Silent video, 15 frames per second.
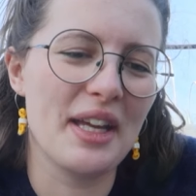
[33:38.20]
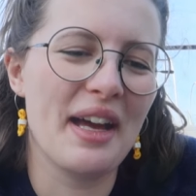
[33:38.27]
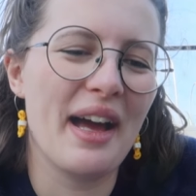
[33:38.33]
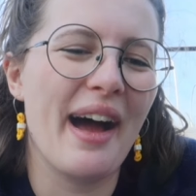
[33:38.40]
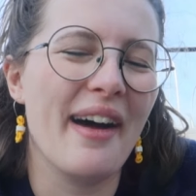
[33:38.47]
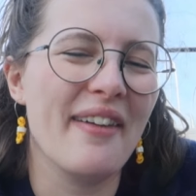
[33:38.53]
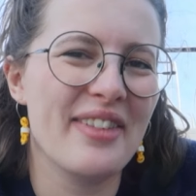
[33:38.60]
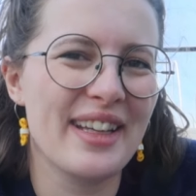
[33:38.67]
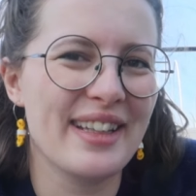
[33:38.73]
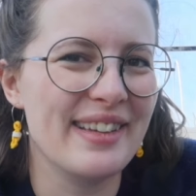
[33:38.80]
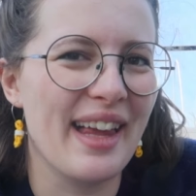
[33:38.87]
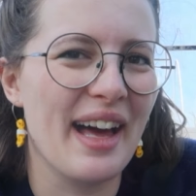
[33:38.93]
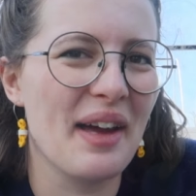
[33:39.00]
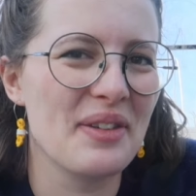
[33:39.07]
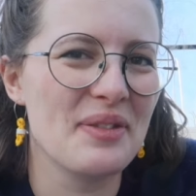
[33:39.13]
having
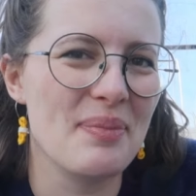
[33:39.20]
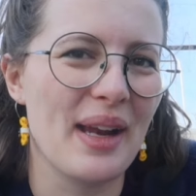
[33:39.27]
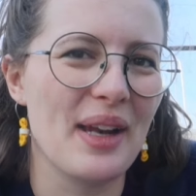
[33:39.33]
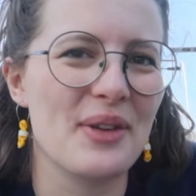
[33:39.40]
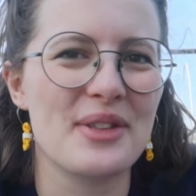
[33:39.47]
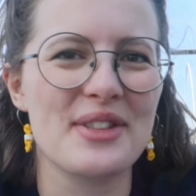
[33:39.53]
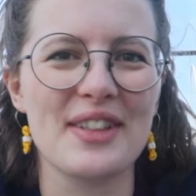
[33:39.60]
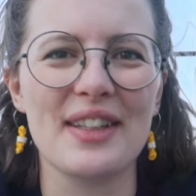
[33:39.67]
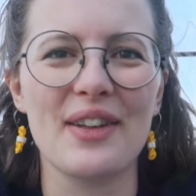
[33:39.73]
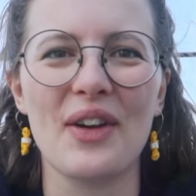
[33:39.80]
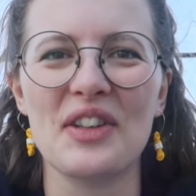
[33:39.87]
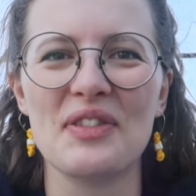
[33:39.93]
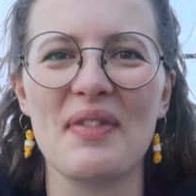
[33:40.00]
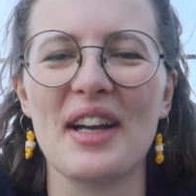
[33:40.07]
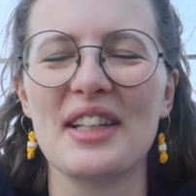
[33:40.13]
that Mellow Tee
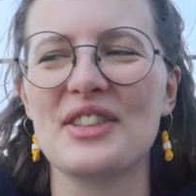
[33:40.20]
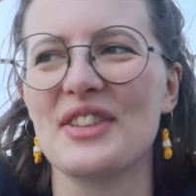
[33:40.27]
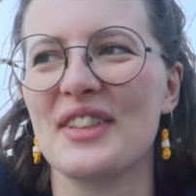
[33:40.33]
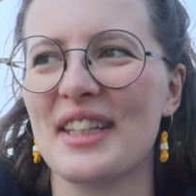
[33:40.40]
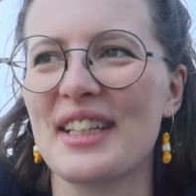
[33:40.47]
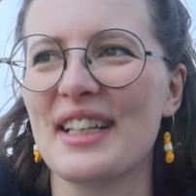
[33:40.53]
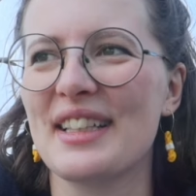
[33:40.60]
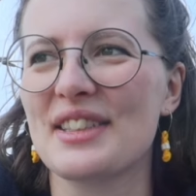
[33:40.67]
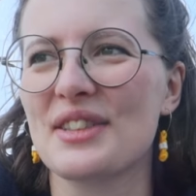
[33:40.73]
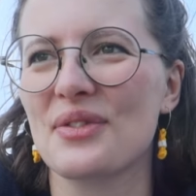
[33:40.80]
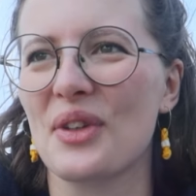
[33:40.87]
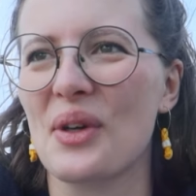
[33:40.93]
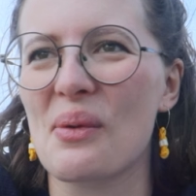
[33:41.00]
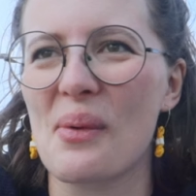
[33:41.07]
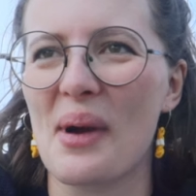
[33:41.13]
on my to knit list
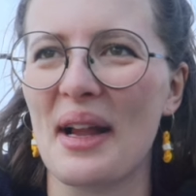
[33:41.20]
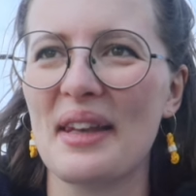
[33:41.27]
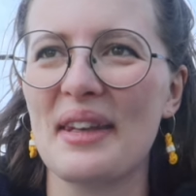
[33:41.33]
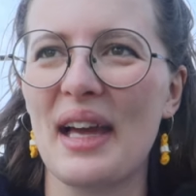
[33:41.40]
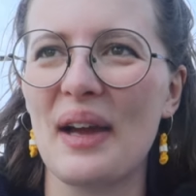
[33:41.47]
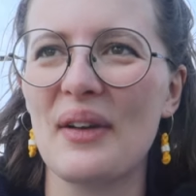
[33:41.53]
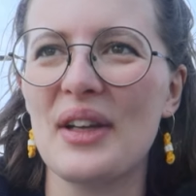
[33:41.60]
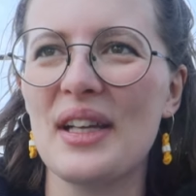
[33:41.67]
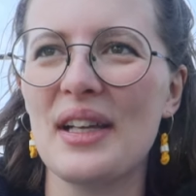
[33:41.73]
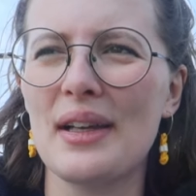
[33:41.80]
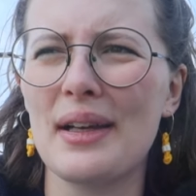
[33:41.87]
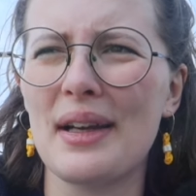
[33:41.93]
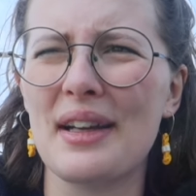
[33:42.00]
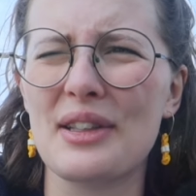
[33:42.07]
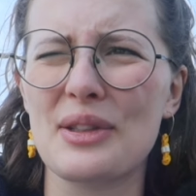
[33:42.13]
for a while now
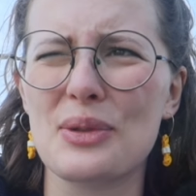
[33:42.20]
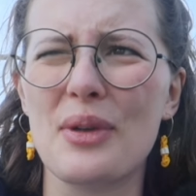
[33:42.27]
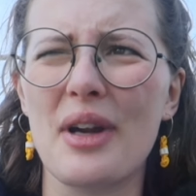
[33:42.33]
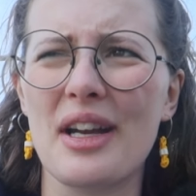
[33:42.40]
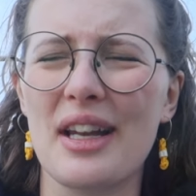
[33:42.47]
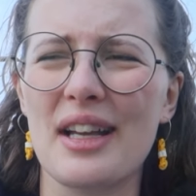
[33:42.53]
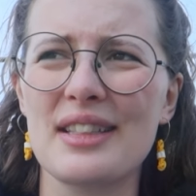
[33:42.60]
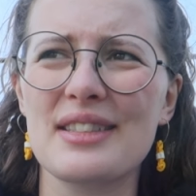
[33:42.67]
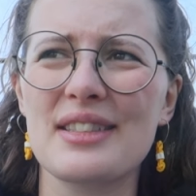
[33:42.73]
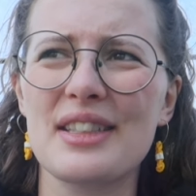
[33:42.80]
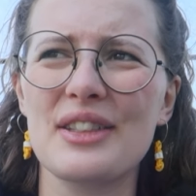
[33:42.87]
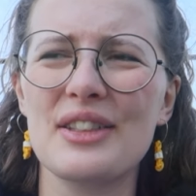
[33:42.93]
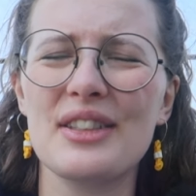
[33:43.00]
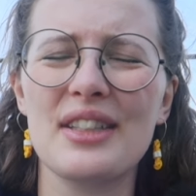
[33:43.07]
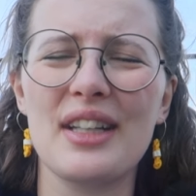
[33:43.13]
try it last
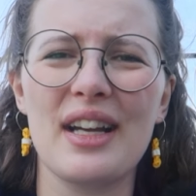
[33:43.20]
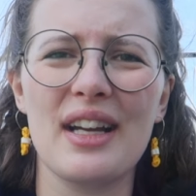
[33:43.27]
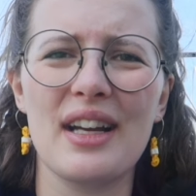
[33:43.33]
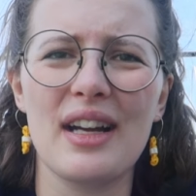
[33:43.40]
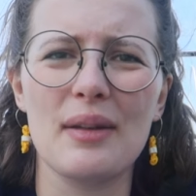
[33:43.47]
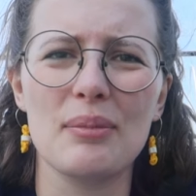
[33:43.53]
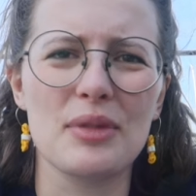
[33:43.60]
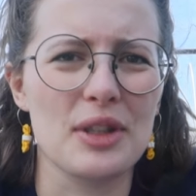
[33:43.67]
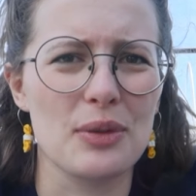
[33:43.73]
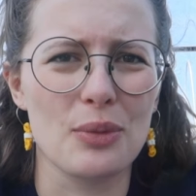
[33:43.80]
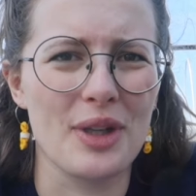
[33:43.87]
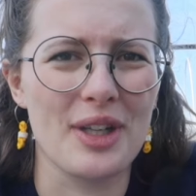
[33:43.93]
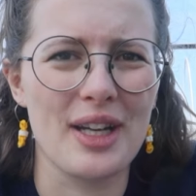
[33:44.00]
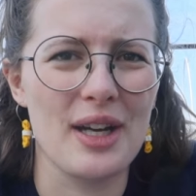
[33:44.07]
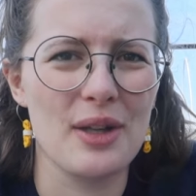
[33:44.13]
year, um, didn't
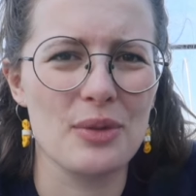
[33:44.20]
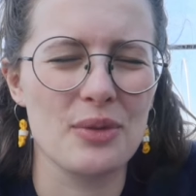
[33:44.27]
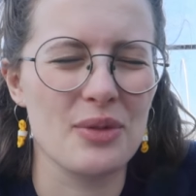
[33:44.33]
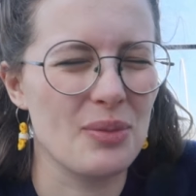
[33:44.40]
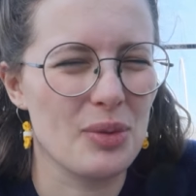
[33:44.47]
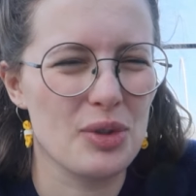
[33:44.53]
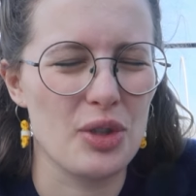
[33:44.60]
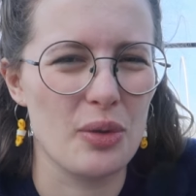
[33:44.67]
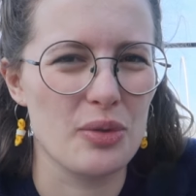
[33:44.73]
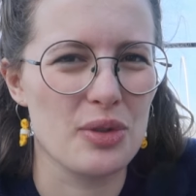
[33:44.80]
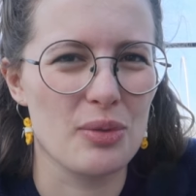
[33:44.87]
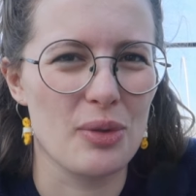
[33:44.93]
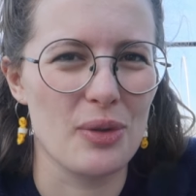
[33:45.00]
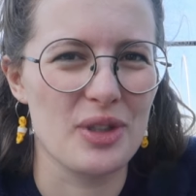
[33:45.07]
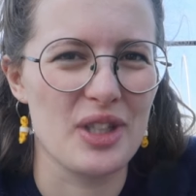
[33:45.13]
work out, chose
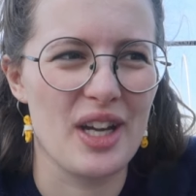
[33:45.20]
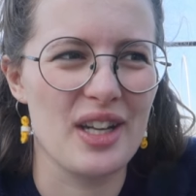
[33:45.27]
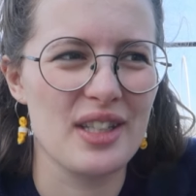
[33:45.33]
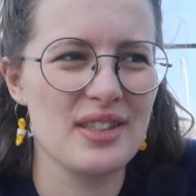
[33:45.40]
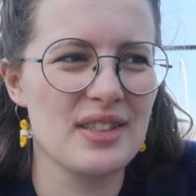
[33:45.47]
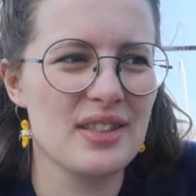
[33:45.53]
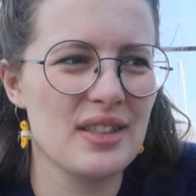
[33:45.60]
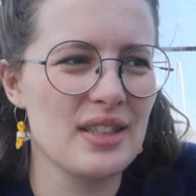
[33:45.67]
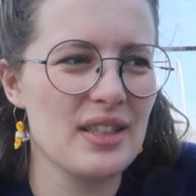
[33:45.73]
the wrong yarn.